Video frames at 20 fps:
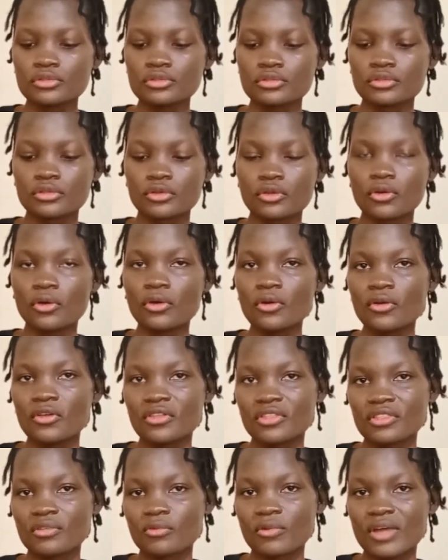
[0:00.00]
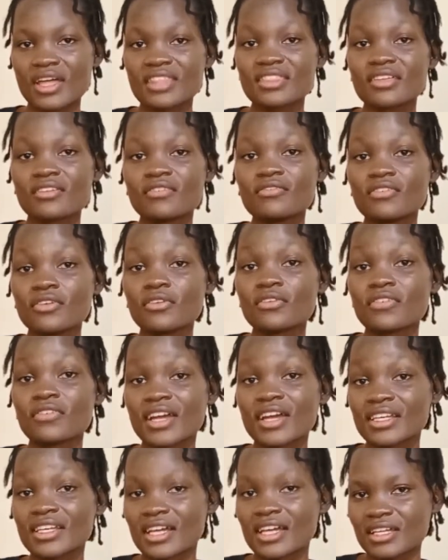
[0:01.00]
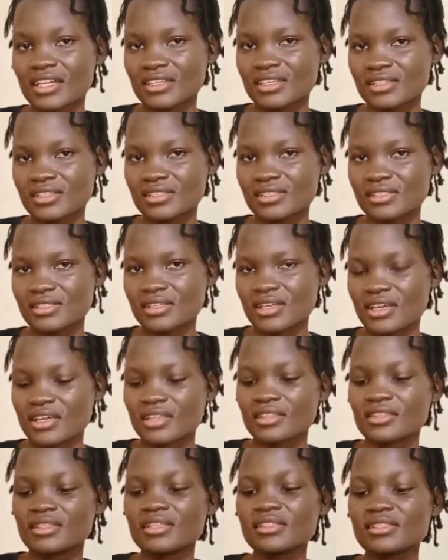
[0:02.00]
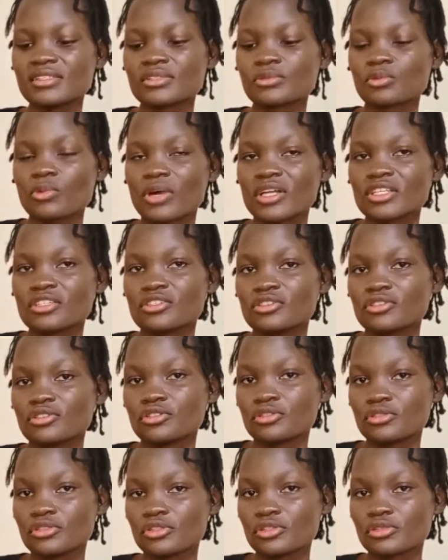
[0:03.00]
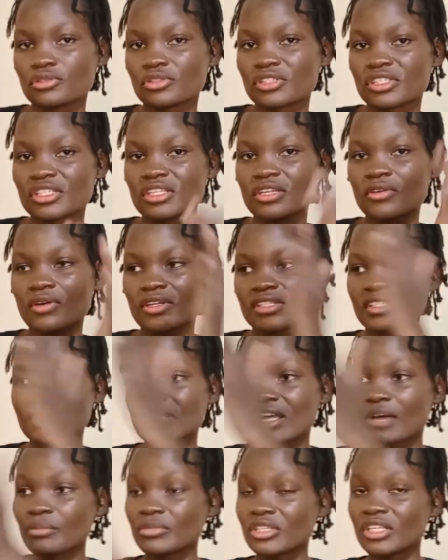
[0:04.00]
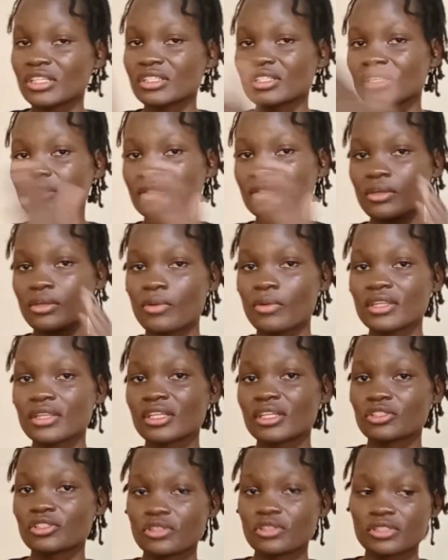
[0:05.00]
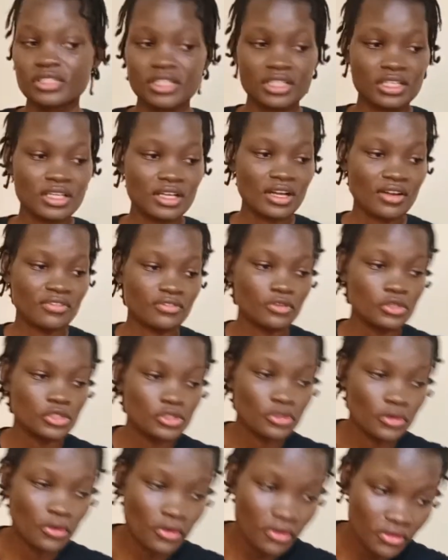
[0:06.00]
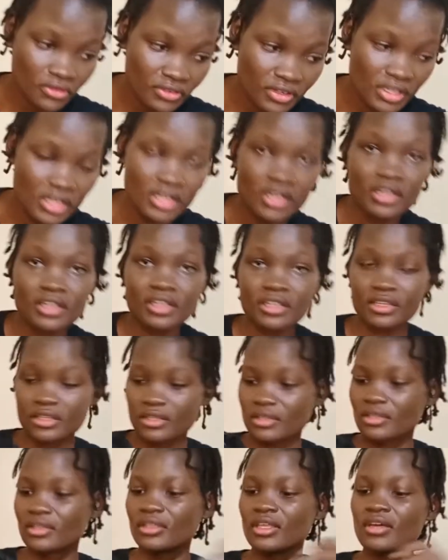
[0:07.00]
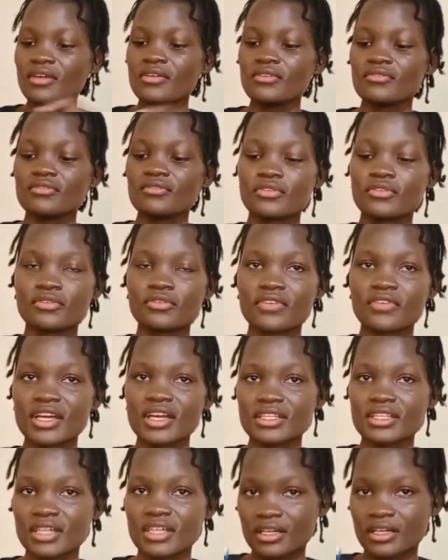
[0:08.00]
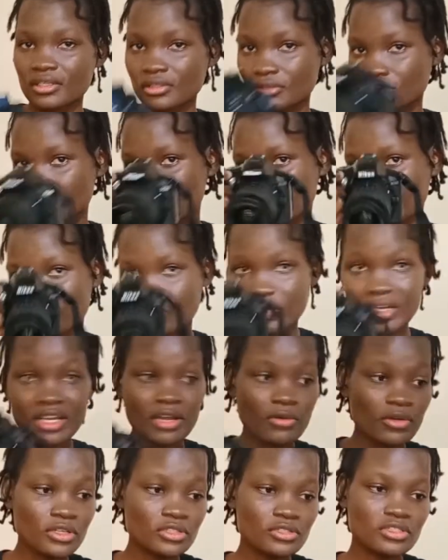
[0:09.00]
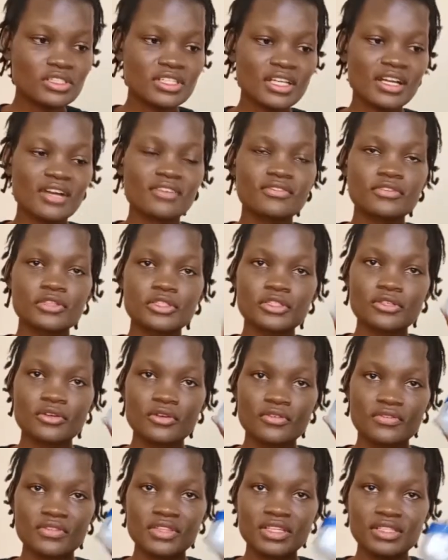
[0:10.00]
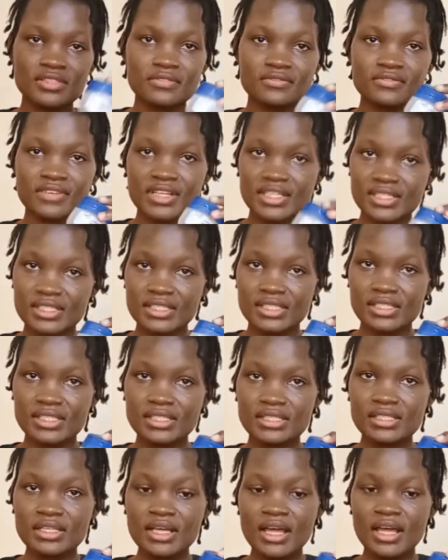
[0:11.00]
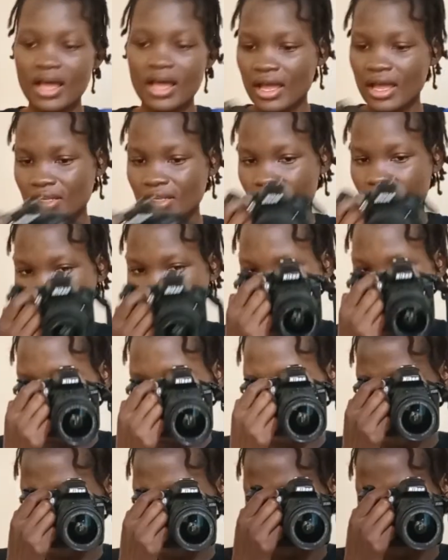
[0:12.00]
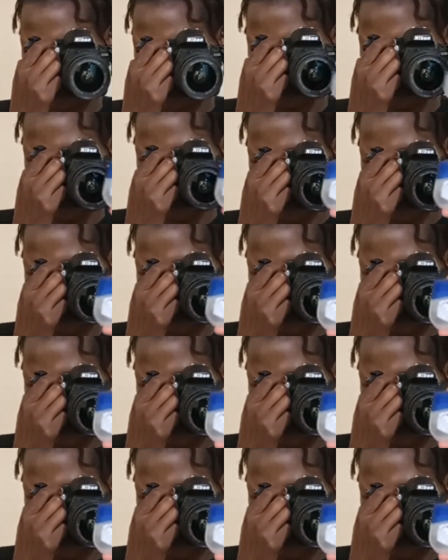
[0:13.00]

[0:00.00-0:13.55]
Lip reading: where the viewfinder is. This is what you use to see your subject, the one that you're taking a photo of, the viewfinder. So when I want to take a photo of this Vaseline, I'll use that viewfinder to